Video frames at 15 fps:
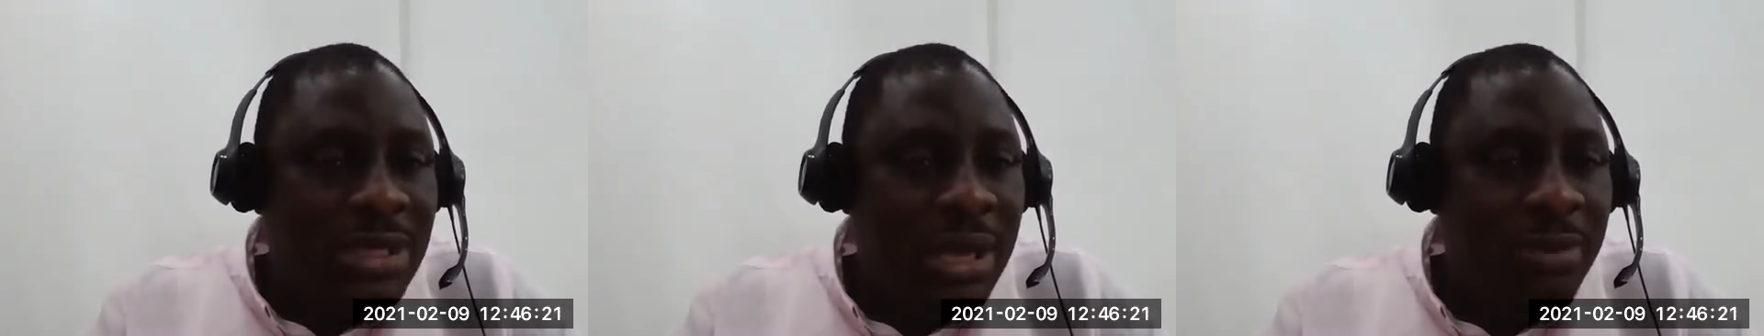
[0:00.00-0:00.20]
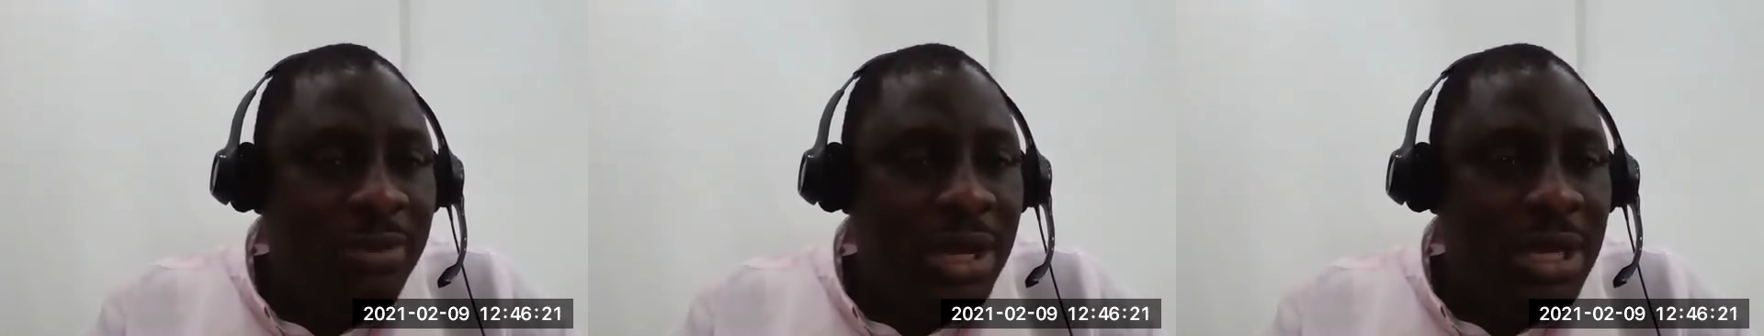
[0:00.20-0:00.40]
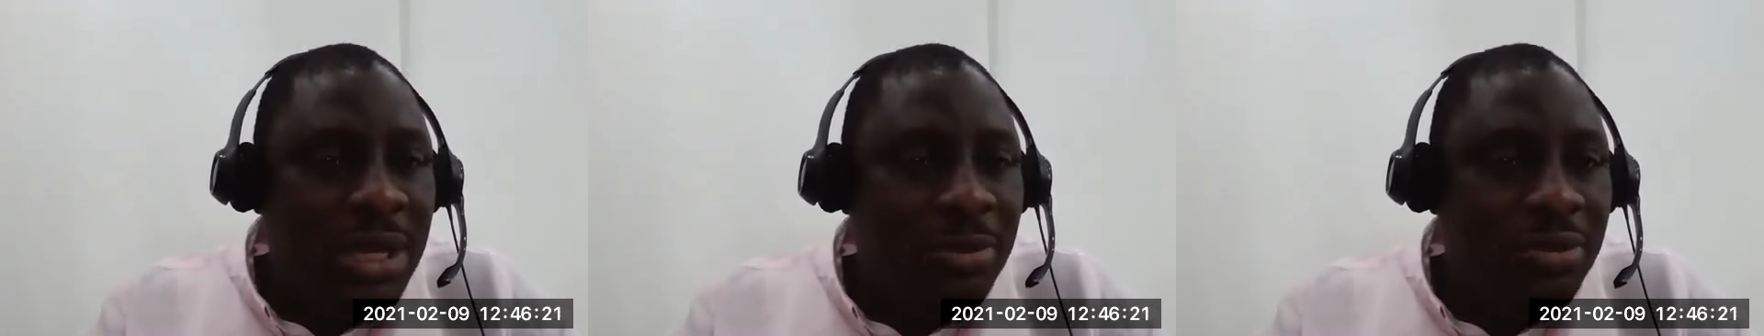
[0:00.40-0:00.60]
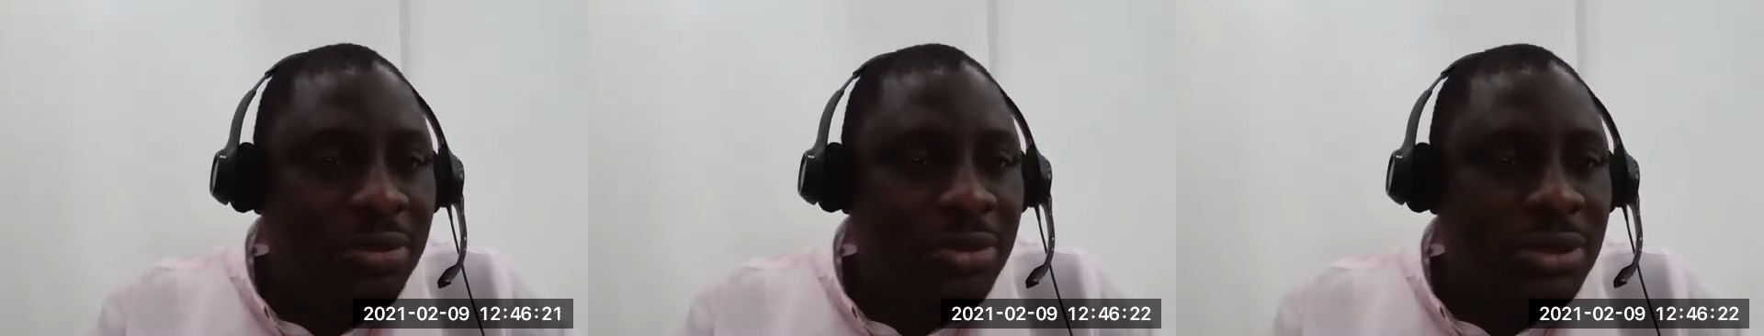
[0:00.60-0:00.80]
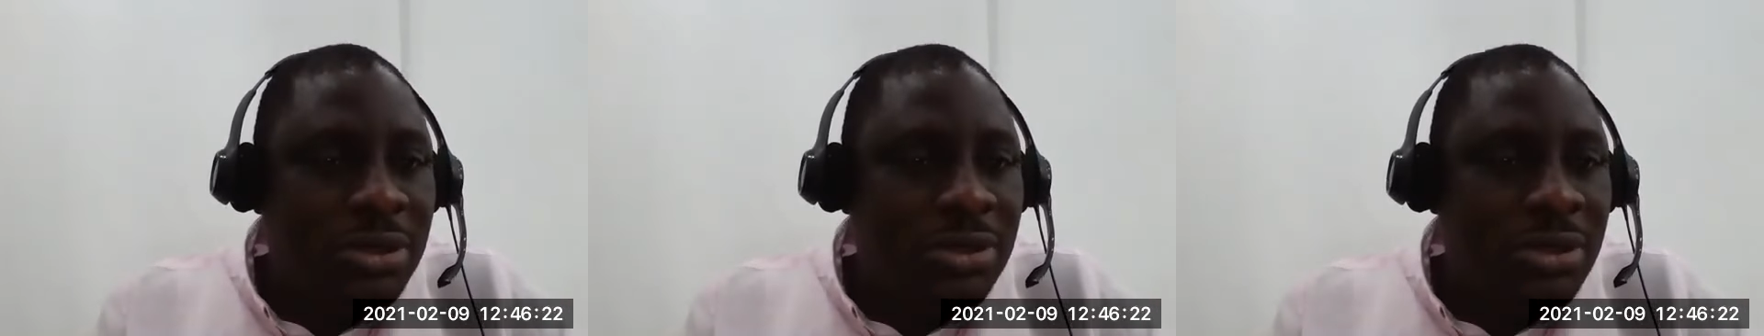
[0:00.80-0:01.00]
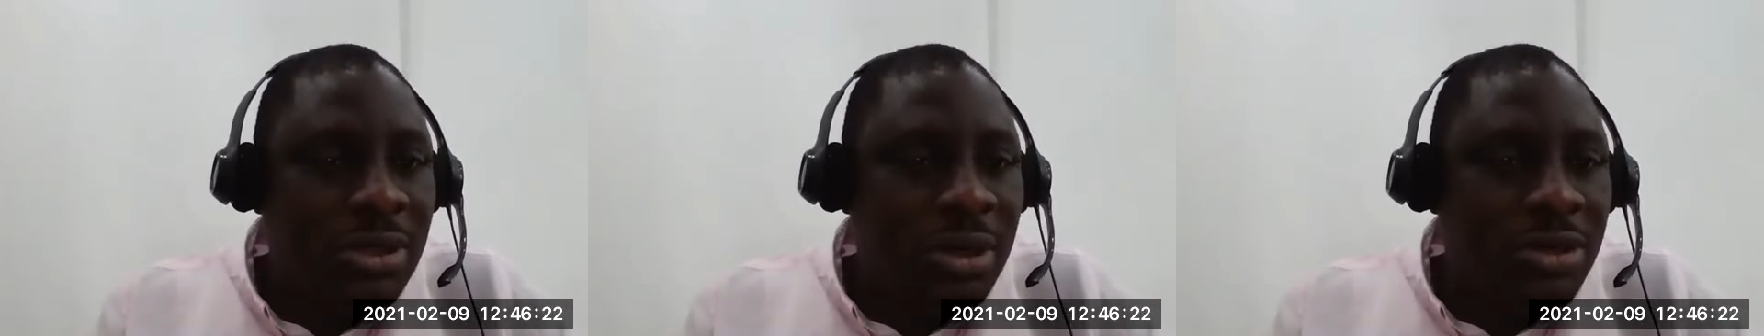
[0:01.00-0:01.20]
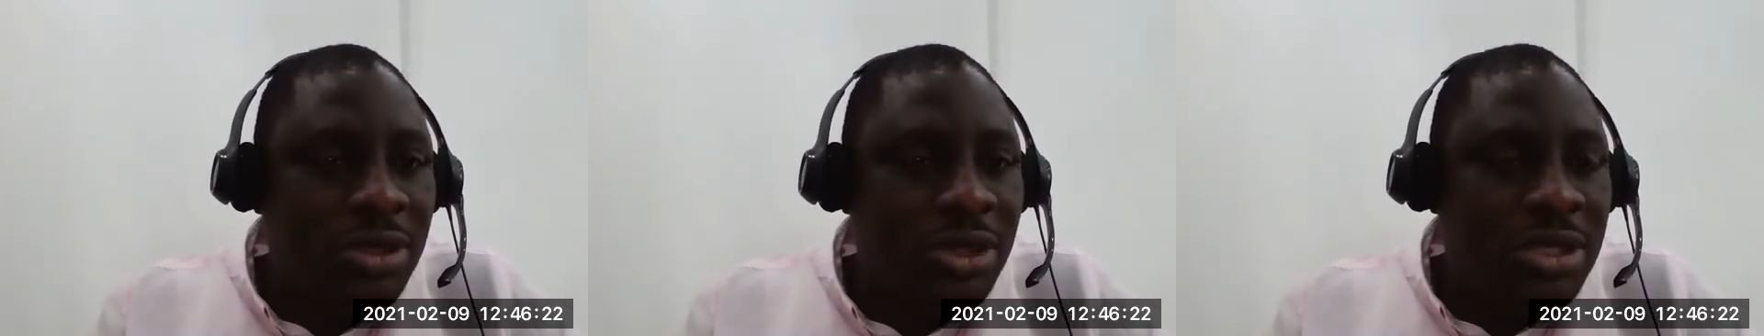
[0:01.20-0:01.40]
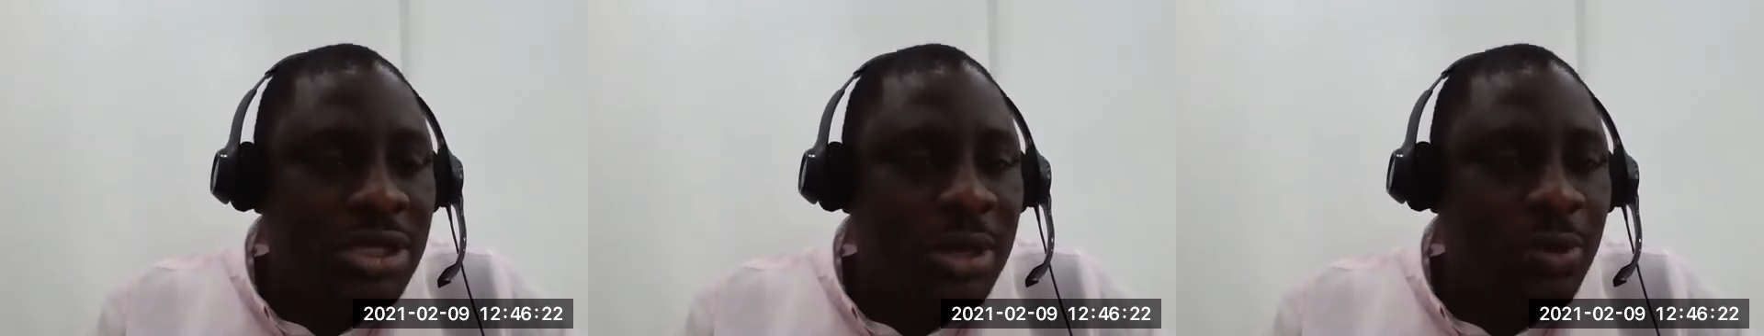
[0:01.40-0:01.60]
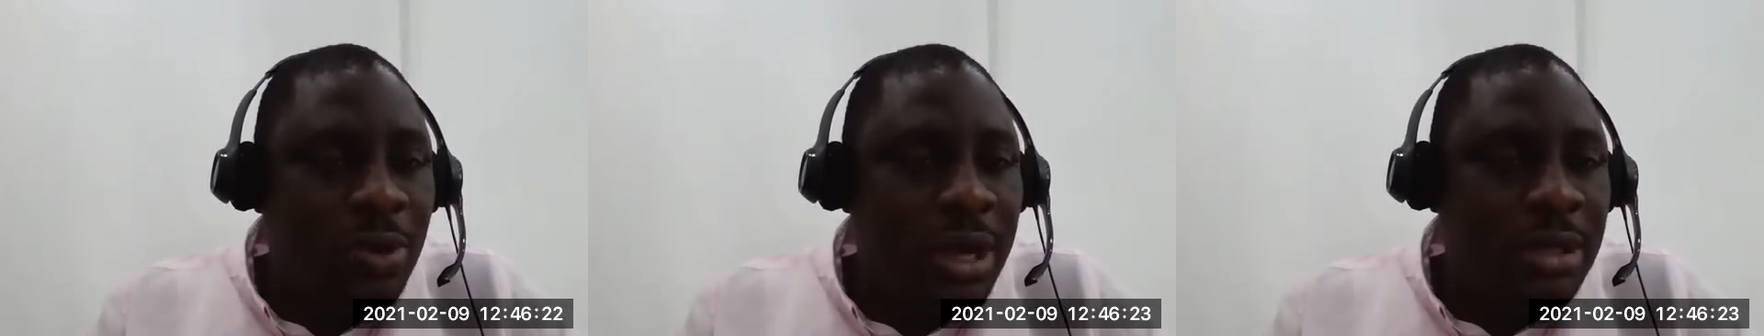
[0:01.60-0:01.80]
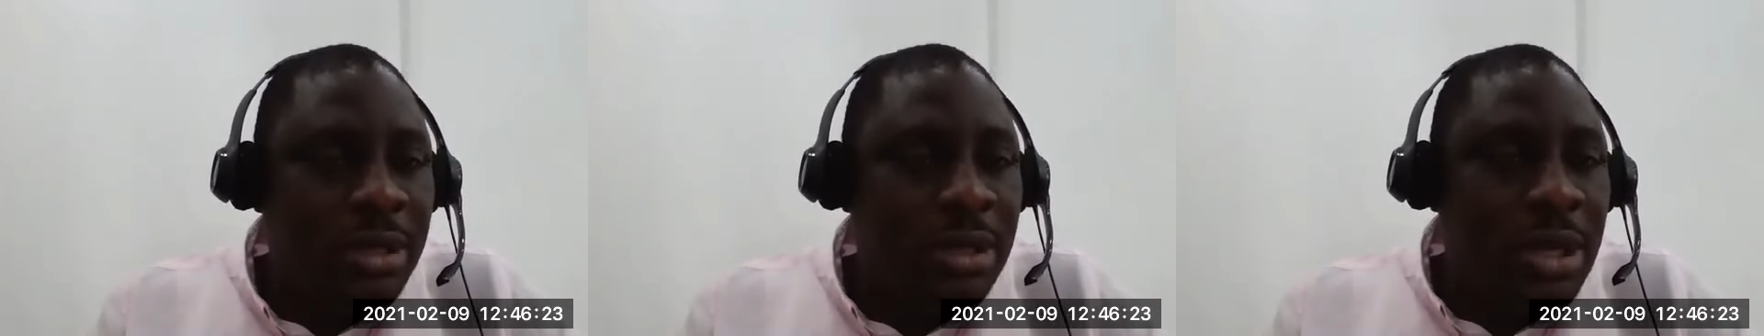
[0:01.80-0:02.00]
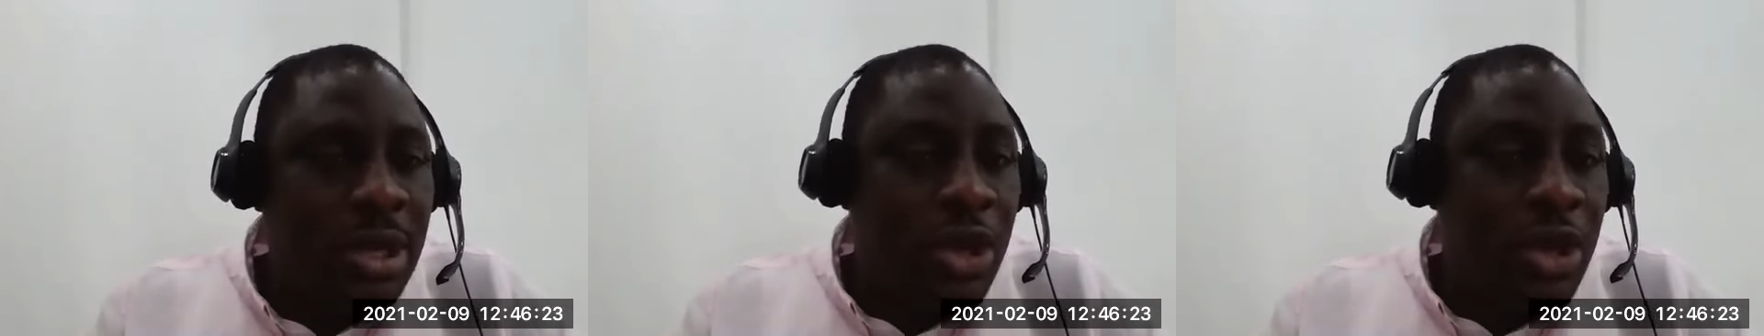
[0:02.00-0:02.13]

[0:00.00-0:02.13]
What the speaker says: and make inputs, or just keep quiet?